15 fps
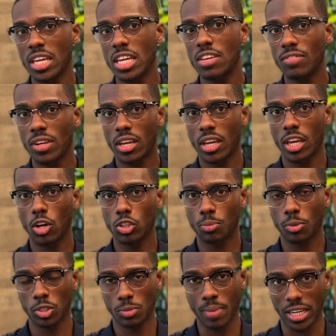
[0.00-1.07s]
even-keeled
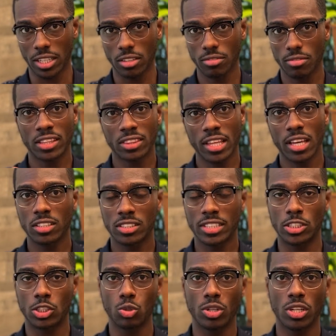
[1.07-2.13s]
perspective and things
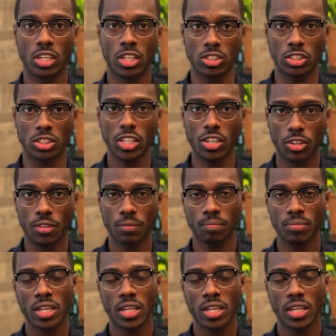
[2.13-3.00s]
that you can consider